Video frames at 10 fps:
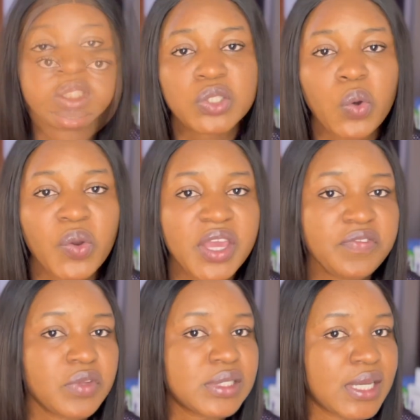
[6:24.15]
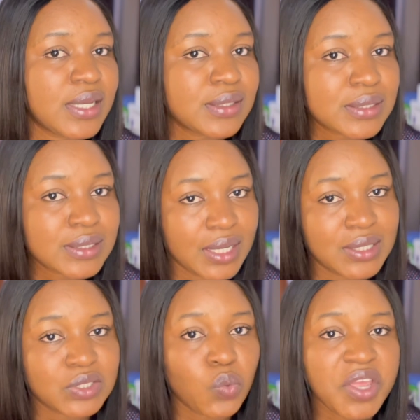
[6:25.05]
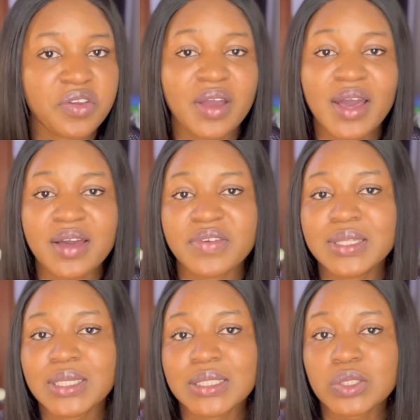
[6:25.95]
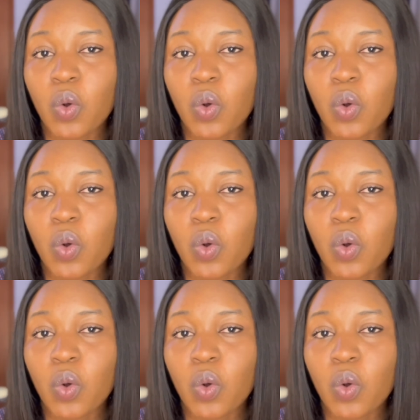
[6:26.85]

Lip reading: So if you take the test when you're having these